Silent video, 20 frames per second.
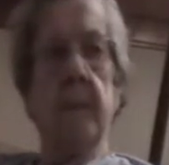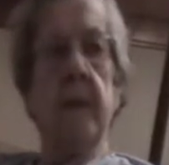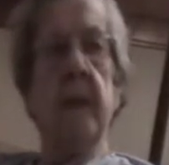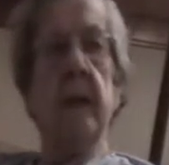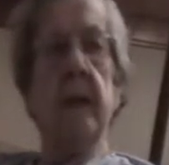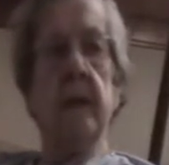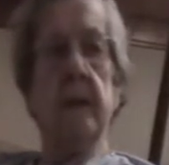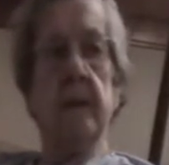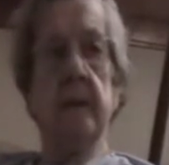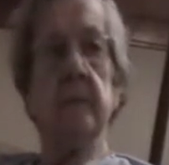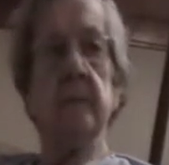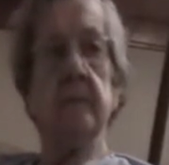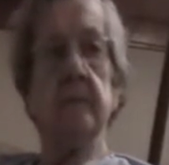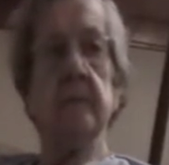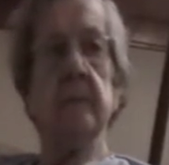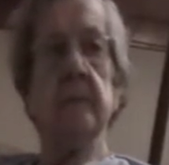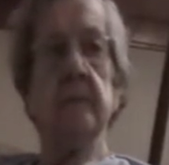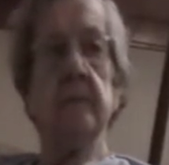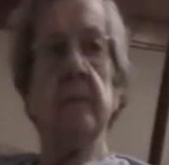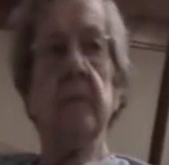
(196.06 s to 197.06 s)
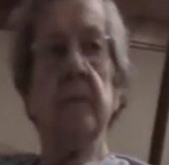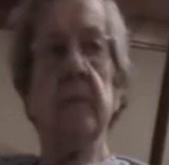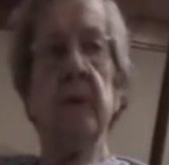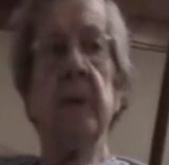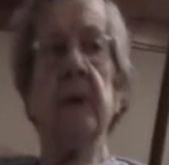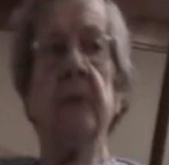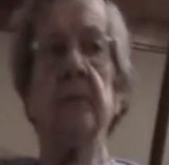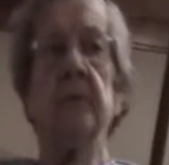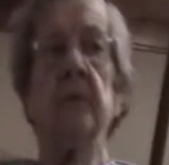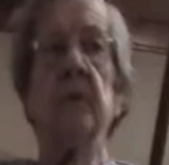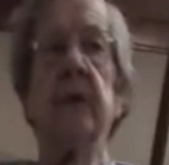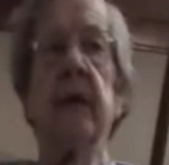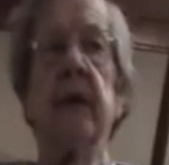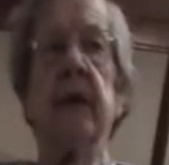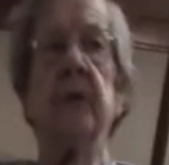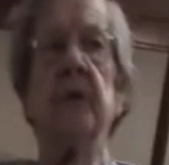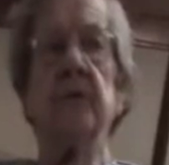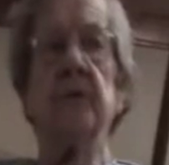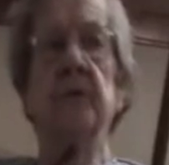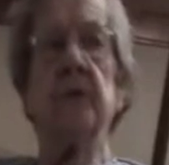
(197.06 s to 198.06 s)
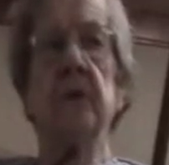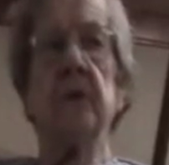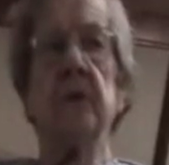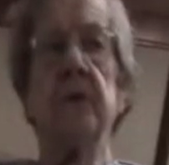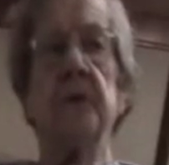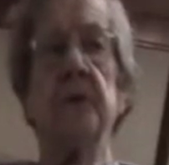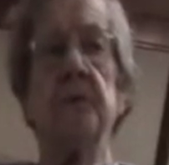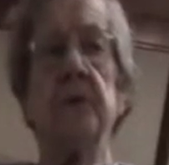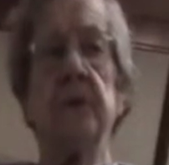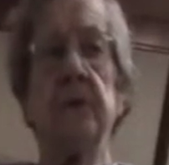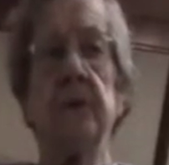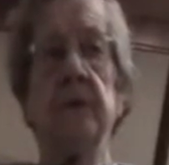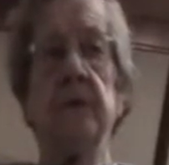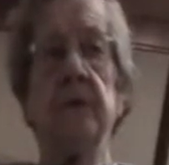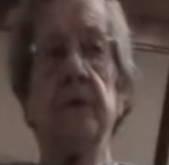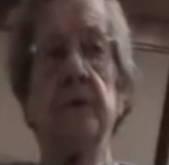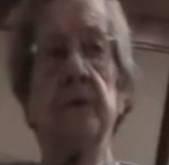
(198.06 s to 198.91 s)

Yeah, we had real candles on the tree too.